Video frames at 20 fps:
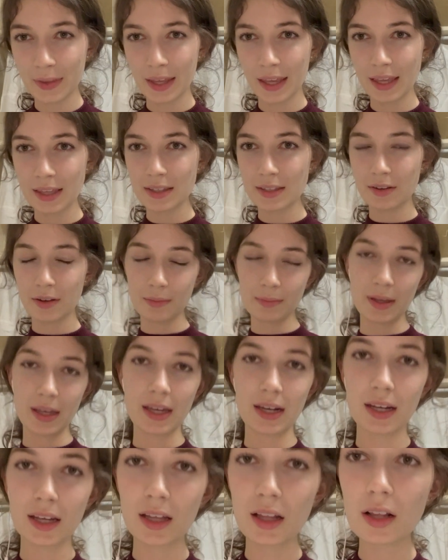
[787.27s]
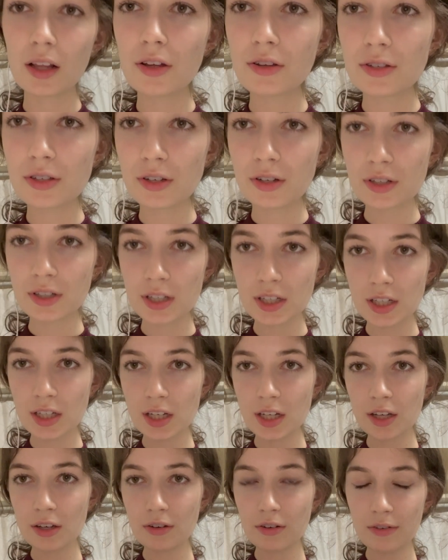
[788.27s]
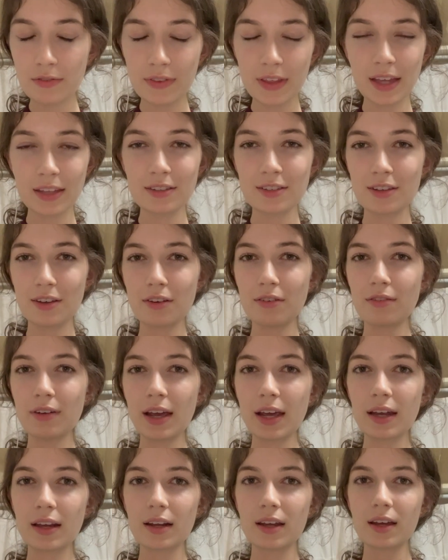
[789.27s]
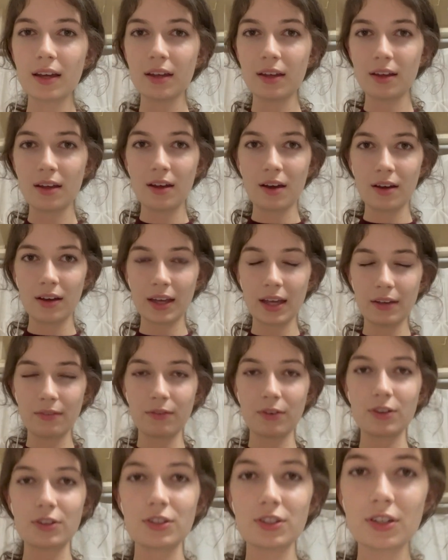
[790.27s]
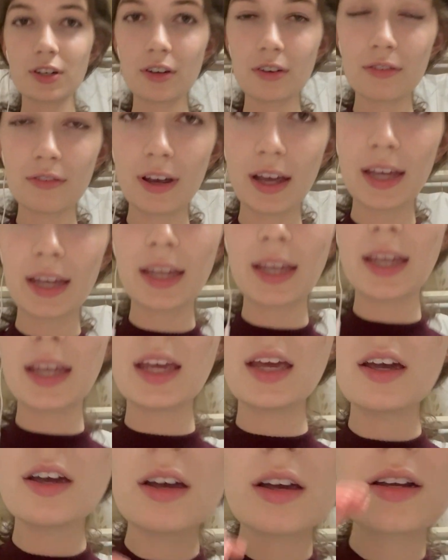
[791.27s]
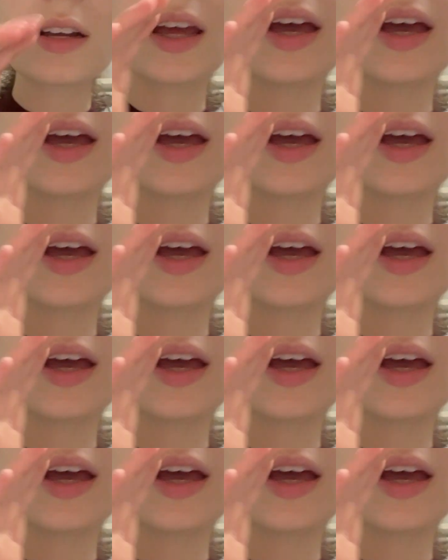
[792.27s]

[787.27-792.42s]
Okay, so I'll be getting closer to you, that's alright. Okay, first your right ear